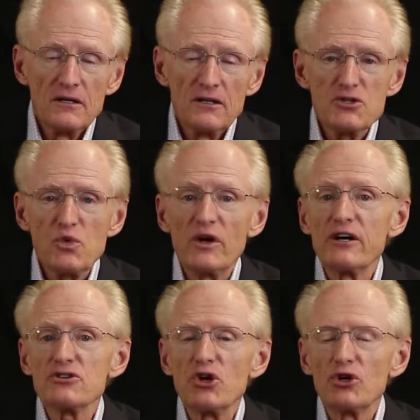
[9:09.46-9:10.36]
This one
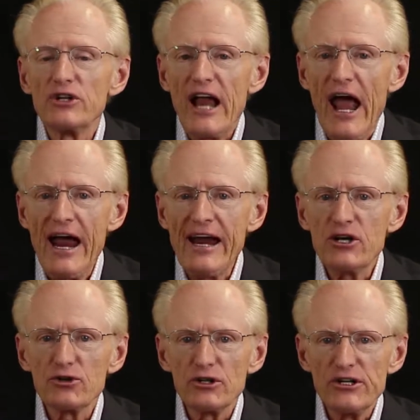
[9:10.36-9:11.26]
here is called an
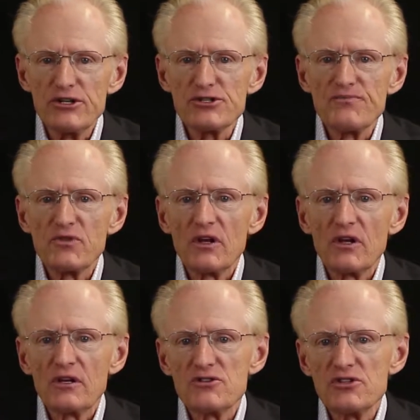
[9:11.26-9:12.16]
anchor lease.
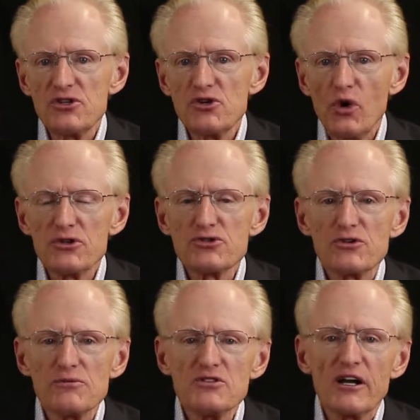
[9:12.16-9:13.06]
You see
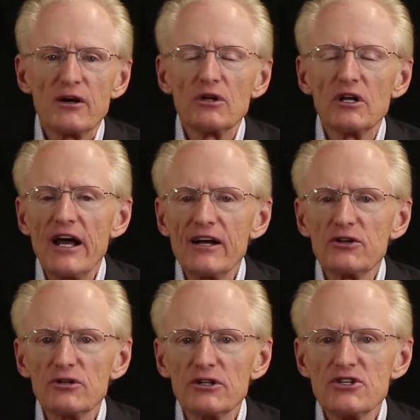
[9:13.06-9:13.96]
Nordstrom's there. Well, an
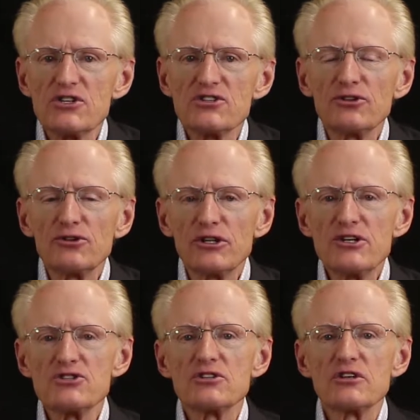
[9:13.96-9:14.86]
anchor lease is a
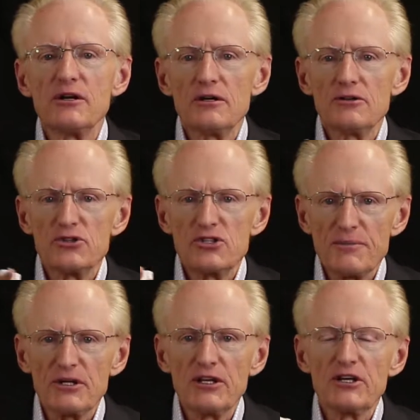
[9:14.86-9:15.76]
lease
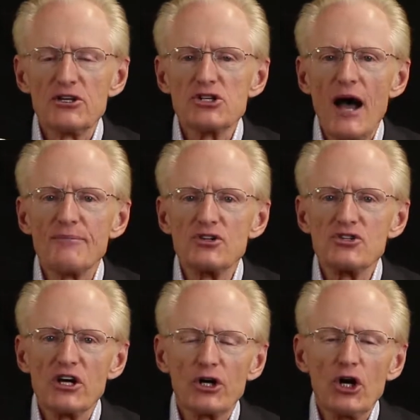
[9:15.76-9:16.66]
typically in a shopping
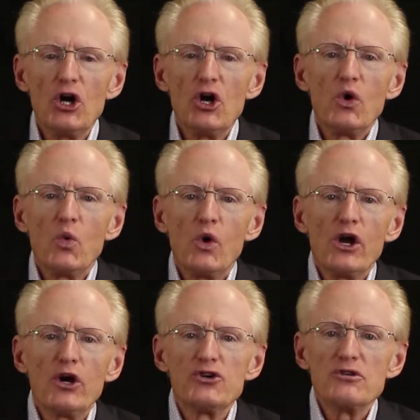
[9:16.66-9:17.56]
center
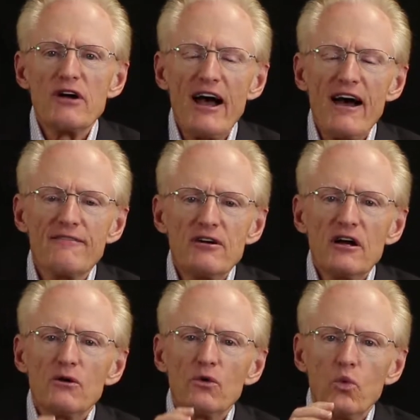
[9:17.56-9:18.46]
where you have
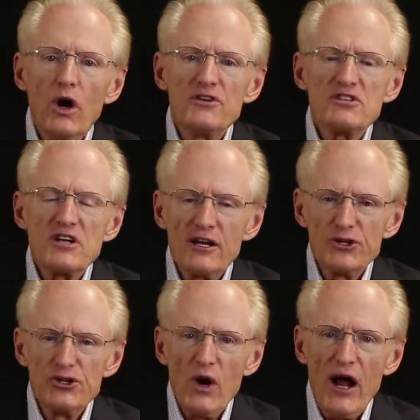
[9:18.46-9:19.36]
one
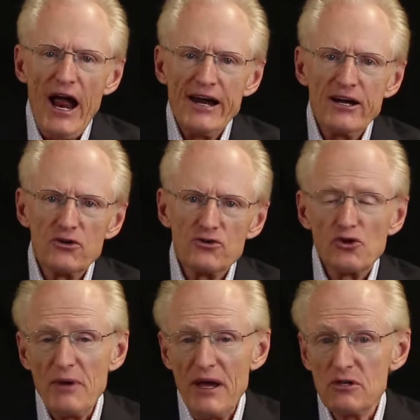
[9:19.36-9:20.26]
tenant who anchors,
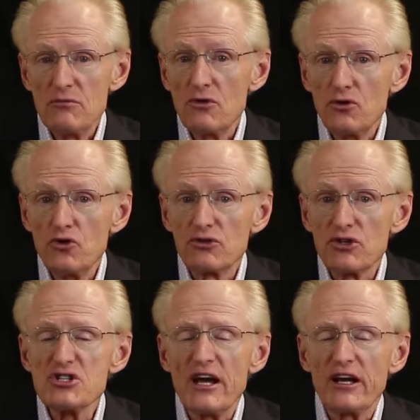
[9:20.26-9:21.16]
or maybe
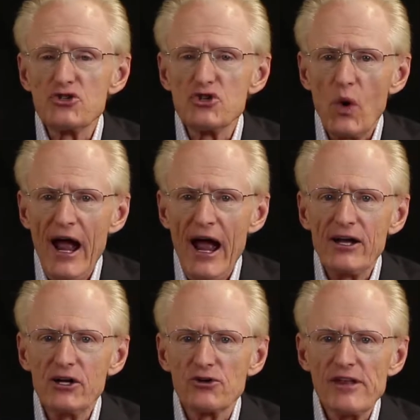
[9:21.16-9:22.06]
numerous tenants who
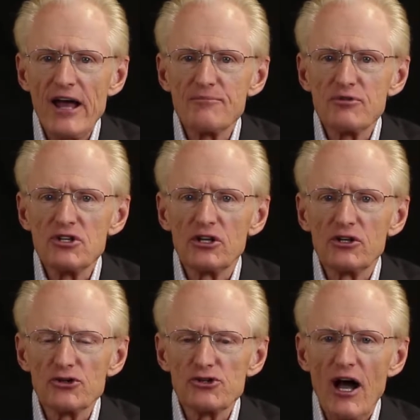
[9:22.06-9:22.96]
anchor that
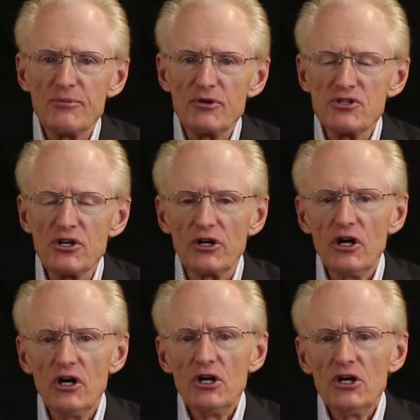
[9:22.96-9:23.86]
particular shopping center.
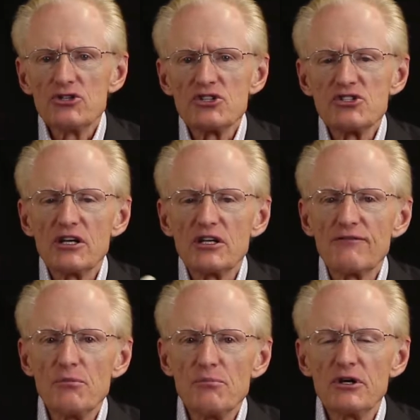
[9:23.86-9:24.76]
Just think
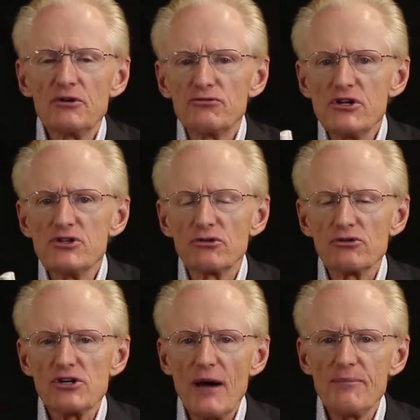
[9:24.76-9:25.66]
of a big regional
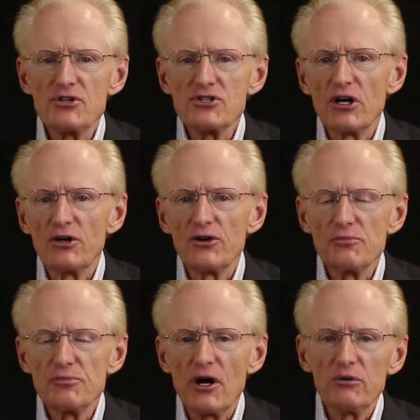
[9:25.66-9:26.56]
shopping center. You
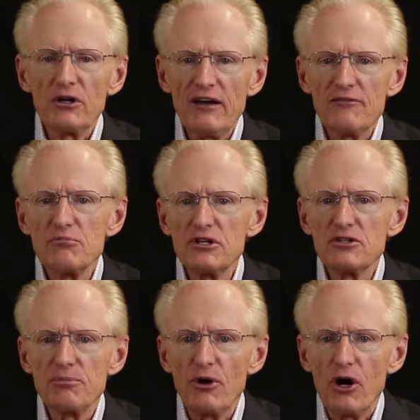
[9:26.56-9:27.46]
probably have big
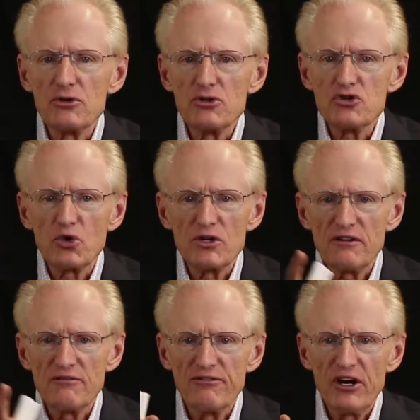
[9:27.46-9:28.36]
department stores
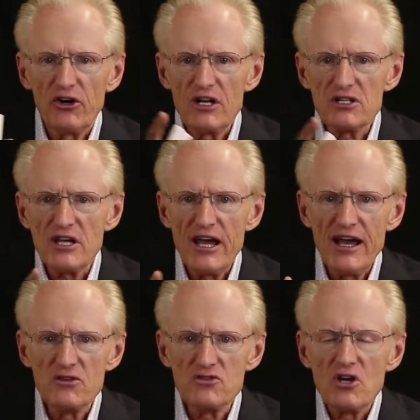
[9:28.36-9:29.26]
at various
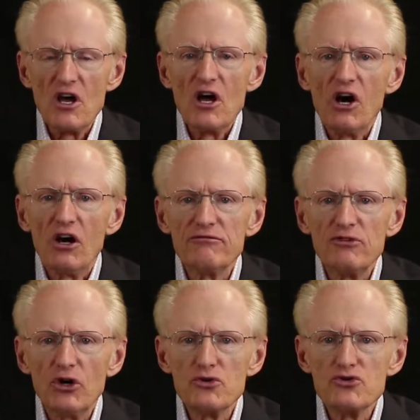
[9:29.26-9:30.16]
ends of
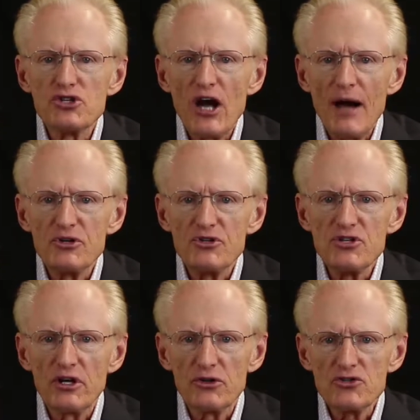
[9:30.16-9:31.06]
those shopping
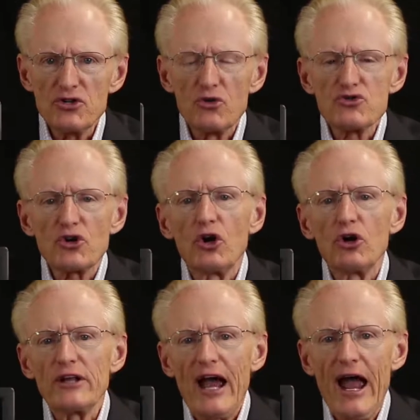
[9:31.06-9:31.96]
centers. Those are
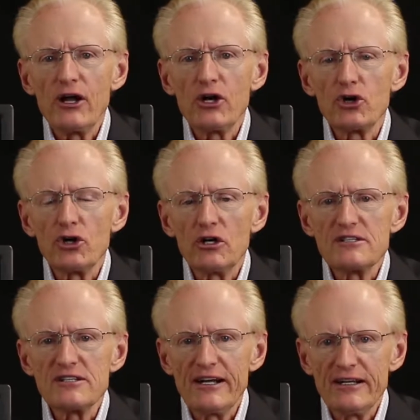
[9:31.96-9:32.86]
called anchor
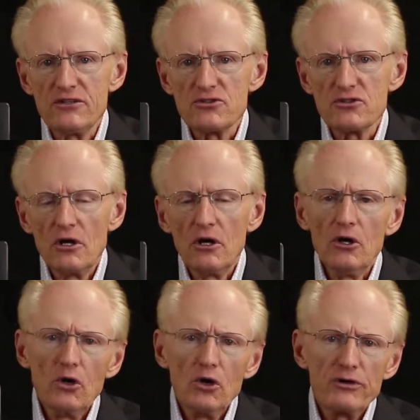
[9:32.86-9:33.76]
tenants.
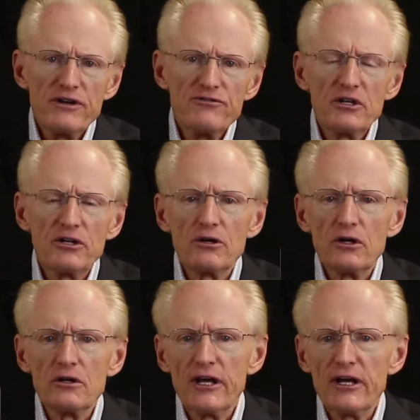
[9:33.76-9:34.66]
Or even in a
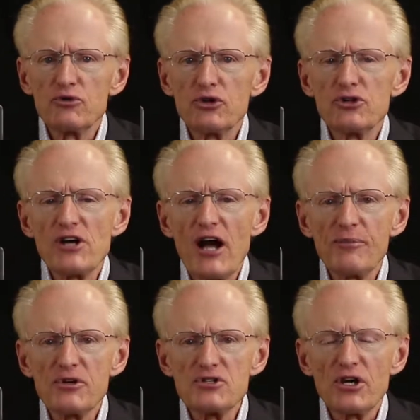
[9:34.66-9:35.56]
neighborhood
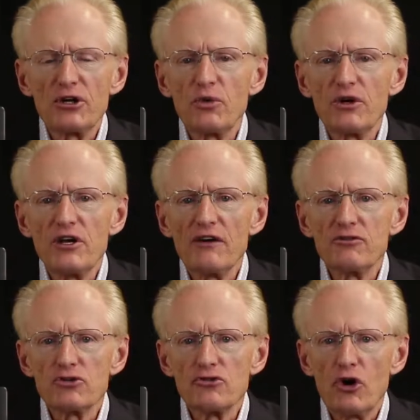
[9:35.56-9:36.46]
shopping center where you have
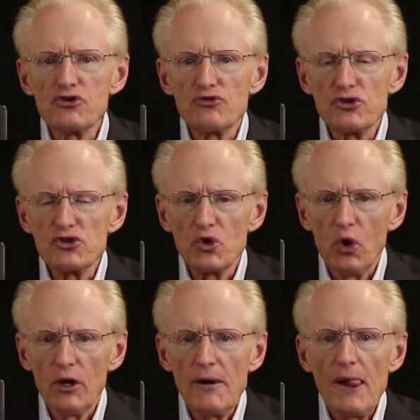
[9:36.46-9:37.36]
a grocery
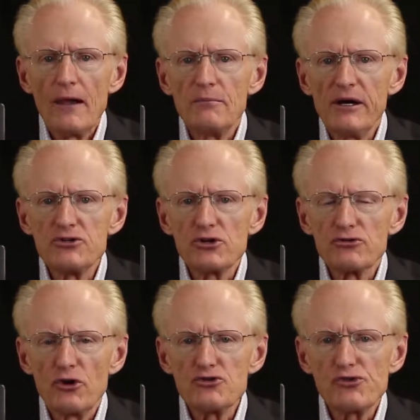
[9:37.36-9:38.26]
store, major
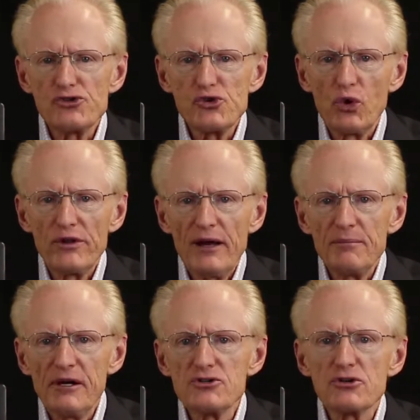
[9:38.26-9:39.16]
grocery store. That
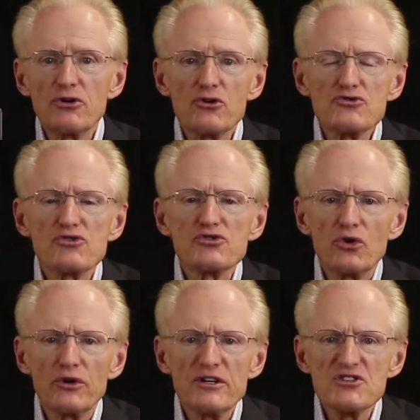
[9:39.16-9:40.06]
major grocery
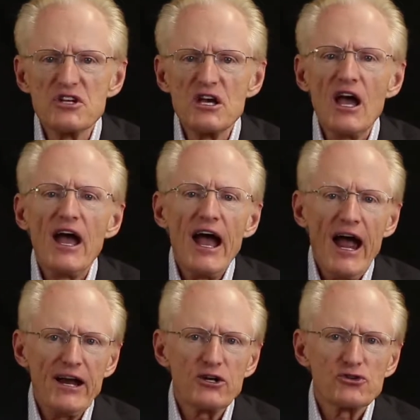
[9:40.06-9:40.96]
store is the
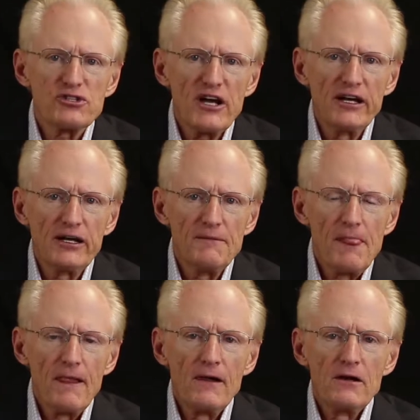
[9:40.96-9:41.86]
anchor tenant,
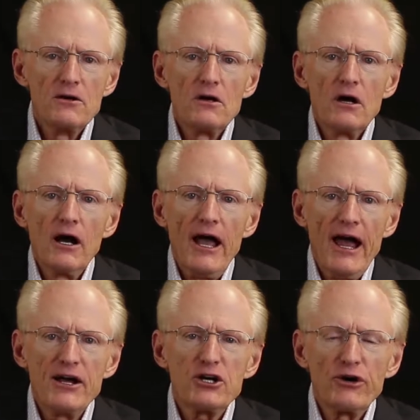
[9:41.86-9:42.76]

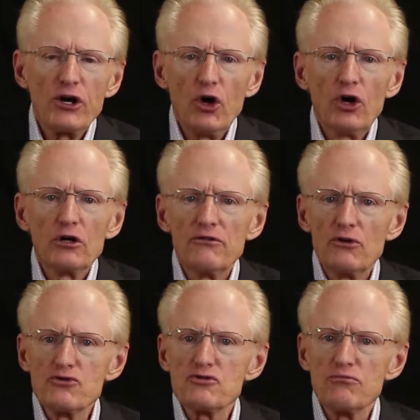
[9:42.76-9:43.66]
anchoring
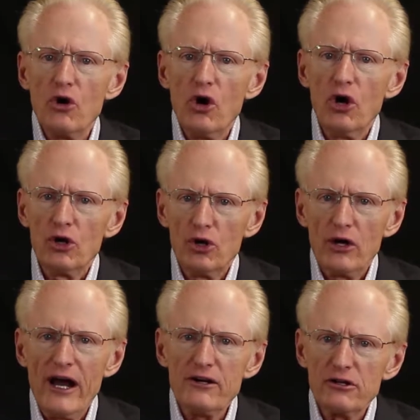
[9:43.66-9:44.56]

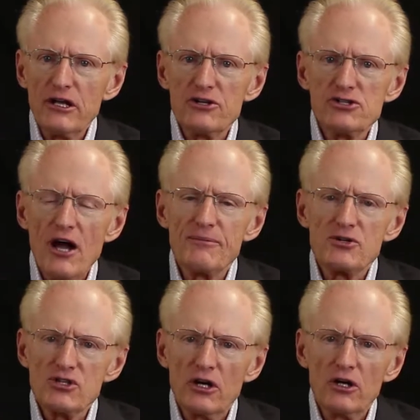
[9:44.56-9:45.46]
that shopping
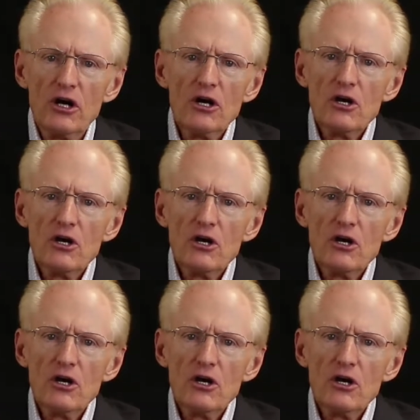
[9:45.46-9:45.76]
center